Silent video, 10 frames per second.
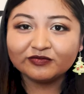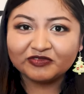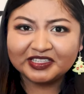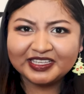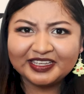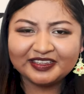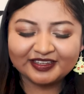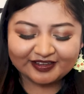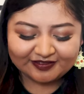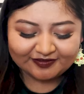really?
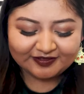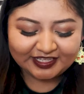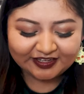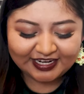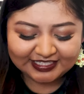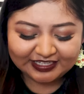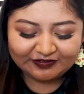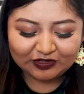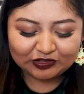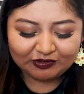You know, like you're asking
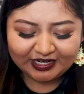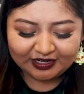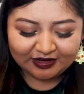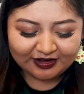for a sweater?